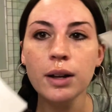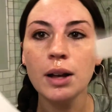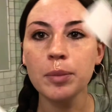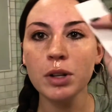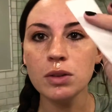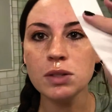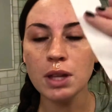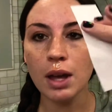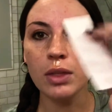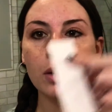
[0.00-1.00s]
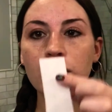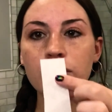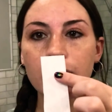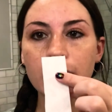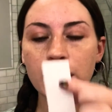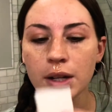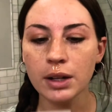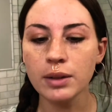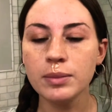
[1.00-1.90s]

I'm gonna use the other one for right here.